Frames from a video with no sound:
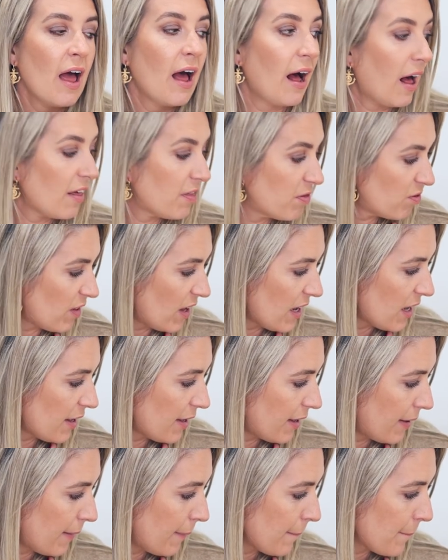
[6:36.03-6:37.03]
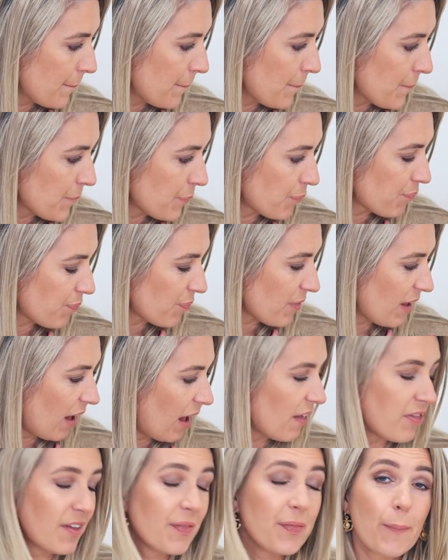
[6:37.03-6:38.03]
I think
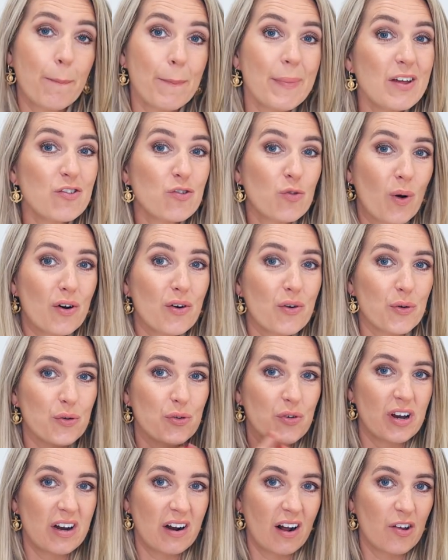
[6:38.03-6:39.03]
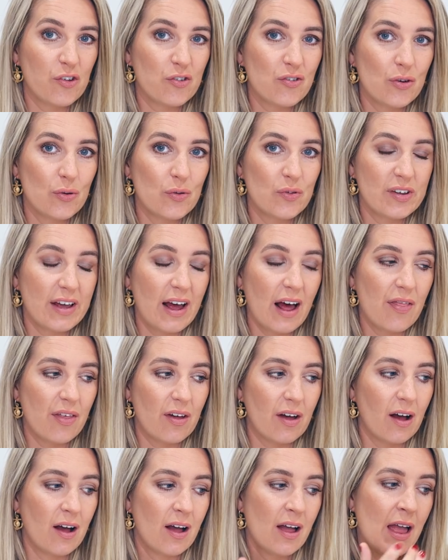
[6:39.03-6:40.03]
the beach one looks really nice two
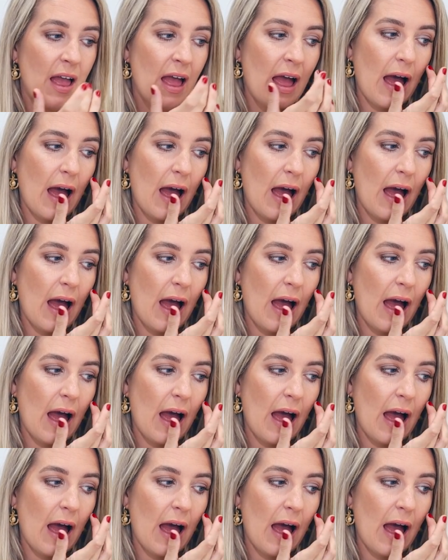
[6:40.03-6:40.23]
together.